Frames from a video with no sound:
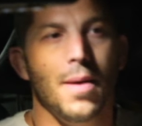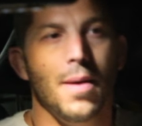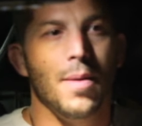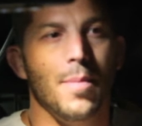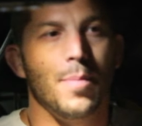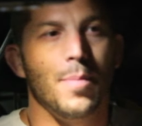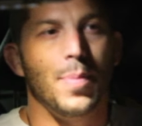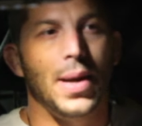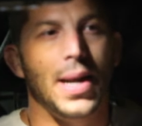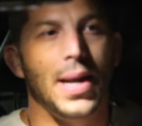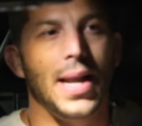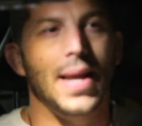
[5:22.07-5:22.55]

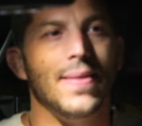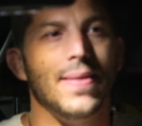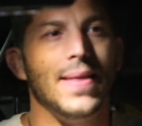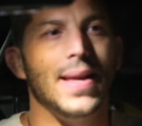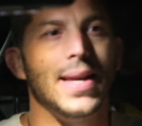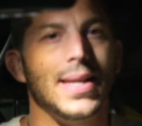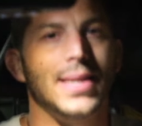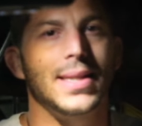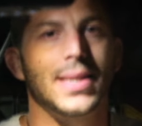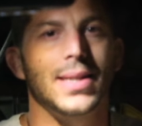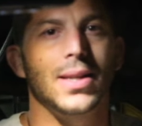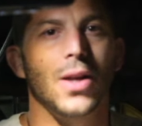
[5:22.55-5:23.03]
but in
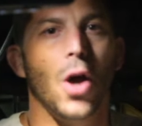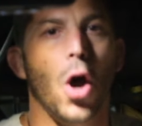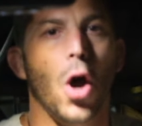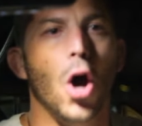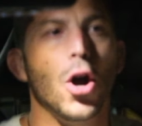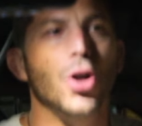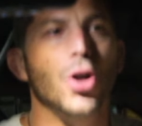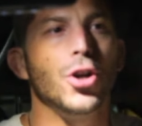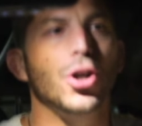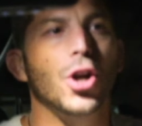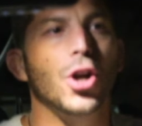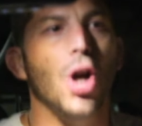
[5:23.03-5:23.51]
this
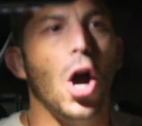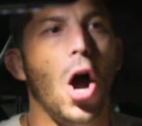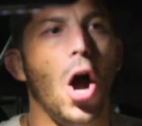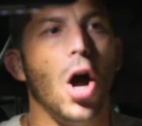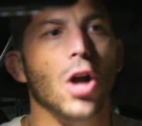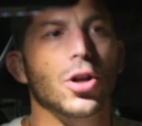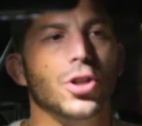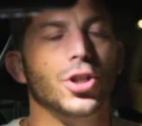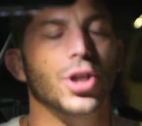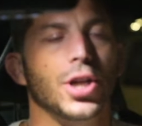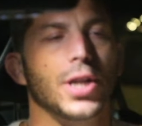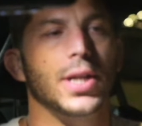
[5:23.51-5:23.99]

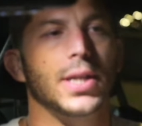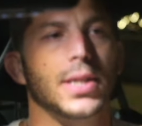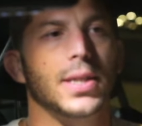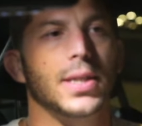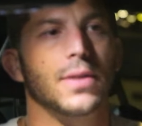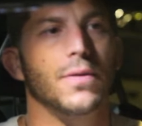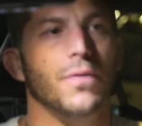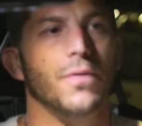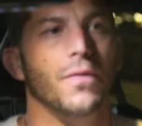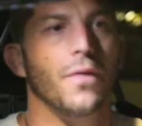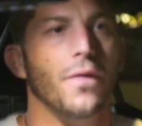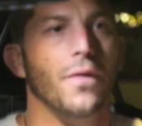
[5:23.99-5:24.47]

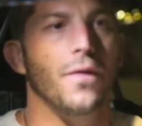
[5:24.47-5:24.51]
unconscious,